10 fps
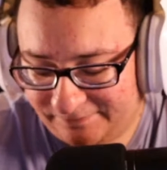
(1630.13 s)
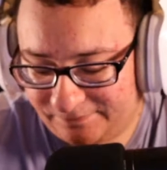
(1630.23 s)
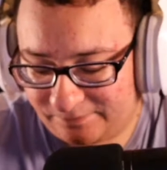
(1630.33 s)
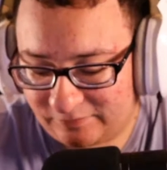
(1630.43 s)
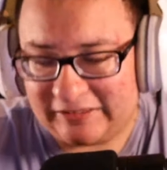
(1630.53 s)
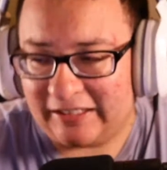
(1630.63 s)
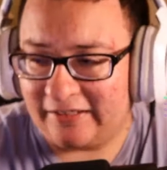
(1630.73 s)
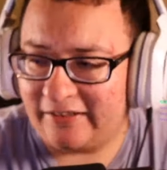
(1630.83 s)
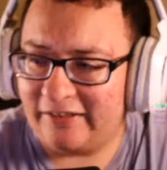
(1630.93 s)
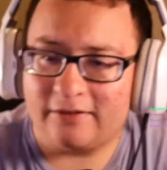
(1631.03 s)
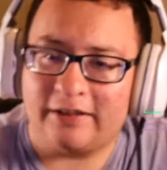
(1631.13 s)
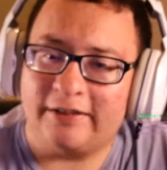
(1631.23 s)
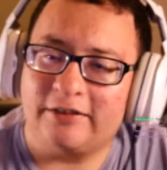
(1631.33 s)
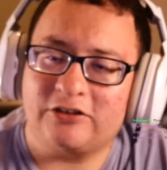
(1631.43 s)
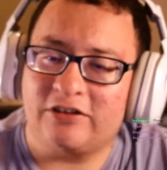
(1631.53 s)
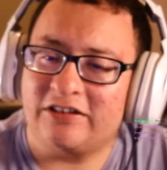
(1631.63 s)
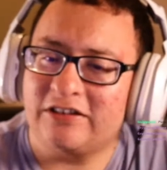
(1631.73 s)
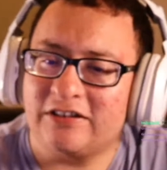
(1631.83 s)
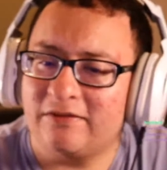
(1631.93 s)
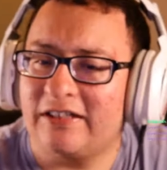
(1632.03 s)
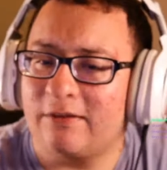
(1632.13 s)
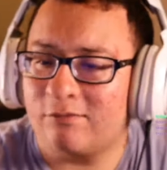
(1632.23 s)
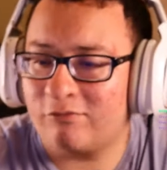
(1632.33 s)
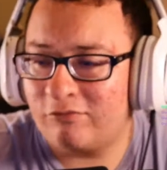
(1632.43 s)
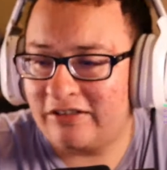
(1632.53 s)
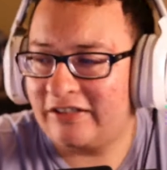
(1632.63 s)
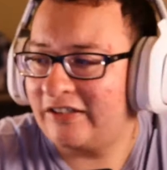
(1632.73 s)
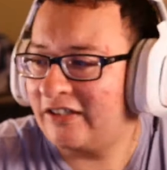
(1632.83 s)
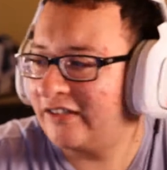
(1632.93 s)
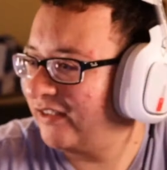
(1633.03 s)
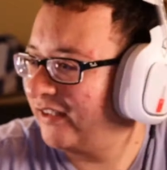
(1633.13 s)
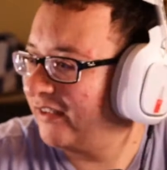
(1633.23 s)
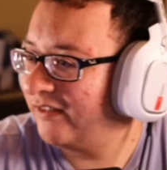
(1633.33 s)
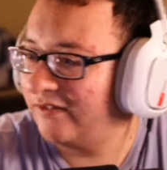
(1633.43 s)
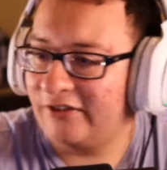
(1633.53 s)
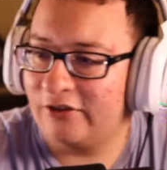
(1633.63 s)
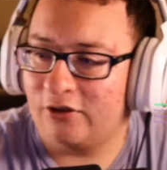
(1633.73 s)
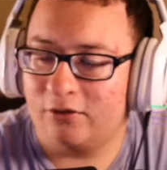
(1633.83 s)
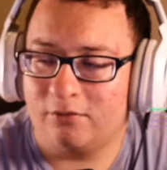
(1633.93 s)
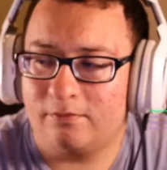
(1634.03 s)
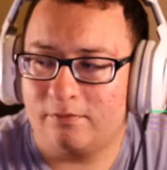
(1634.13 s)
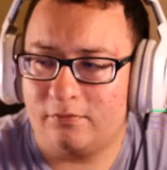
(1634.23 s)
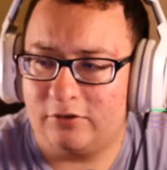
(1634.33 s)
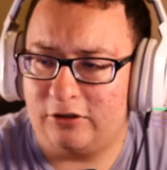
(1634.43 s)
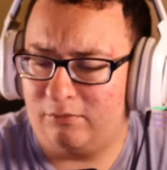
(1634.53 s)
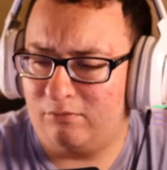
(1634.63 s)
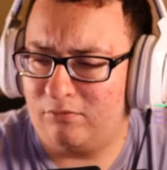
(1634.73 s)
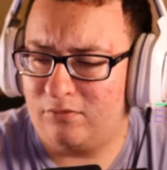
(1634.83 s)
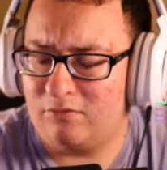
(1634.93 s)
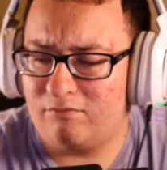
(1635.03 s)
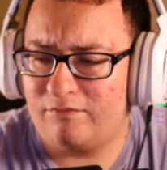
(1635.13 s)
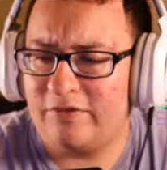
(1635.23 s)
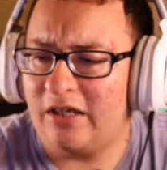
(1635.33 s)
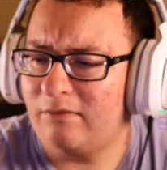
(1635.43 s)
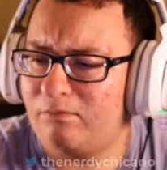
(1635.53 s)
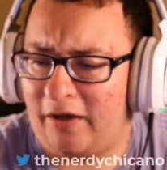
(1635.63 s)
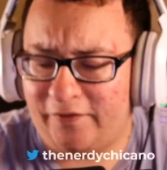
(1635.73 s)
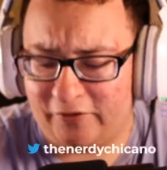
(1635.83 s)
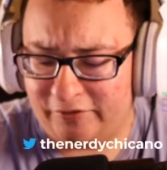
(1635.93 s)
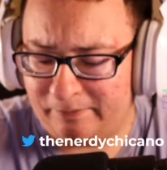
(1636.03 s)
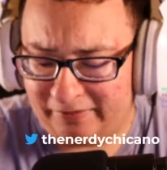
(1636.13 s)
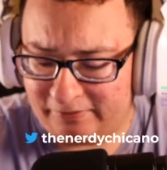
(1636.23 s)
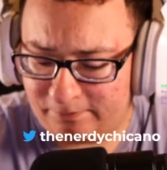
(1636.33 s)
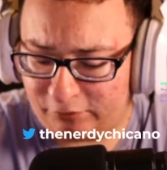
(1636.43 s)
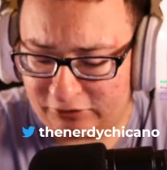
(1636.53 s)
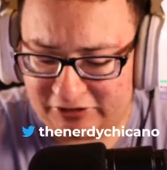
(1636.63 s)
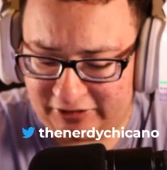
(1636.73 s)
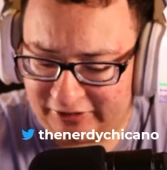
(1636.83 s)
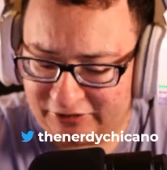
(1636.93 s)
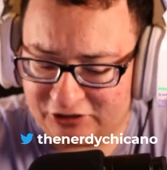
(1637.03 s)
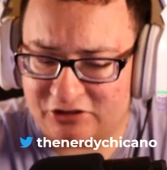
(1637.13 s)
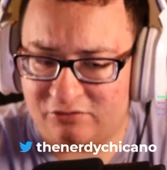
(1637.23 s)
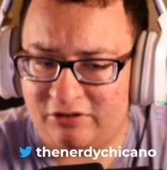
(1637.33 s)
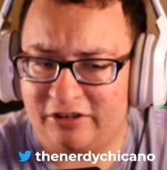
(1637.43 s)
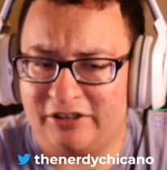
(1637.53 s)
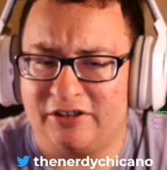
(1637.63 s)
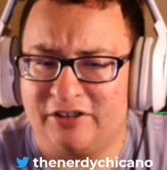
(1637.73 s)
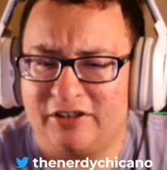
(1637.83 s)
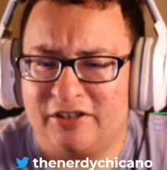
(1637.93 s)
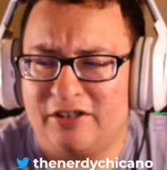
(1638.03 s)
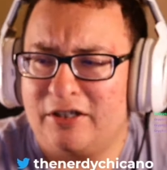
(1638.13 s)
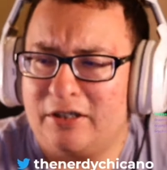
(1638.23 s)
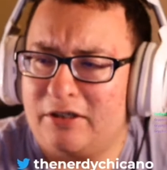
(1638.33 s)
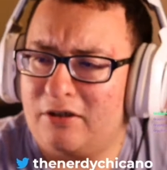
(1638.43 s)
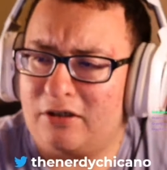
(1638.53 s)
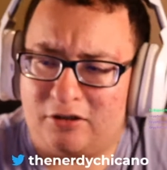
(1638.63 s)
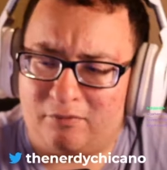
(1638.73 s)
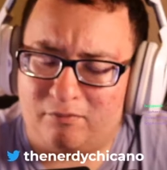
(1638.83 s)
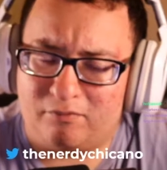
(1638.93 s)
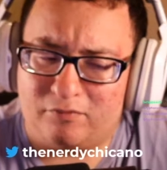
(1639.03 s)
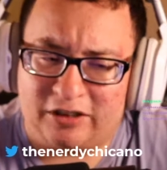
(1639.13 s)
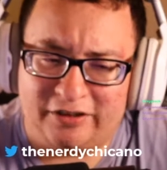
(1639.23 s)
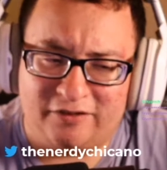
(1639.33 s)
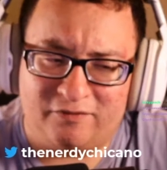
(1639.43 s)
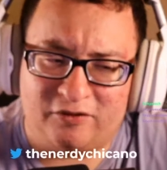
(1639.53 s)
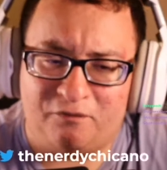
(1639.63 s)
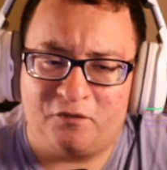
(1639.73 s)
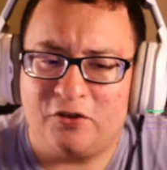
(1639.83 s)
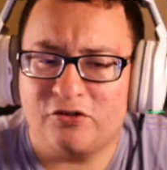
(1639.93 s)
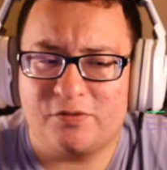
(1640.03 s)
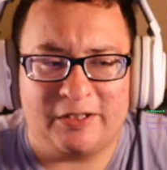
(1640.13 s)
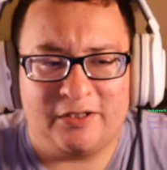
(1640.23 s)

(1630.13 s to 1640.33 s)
the editing, like, so this is something that really kind of like, you know, not bothered me per se, just really kind of confused me.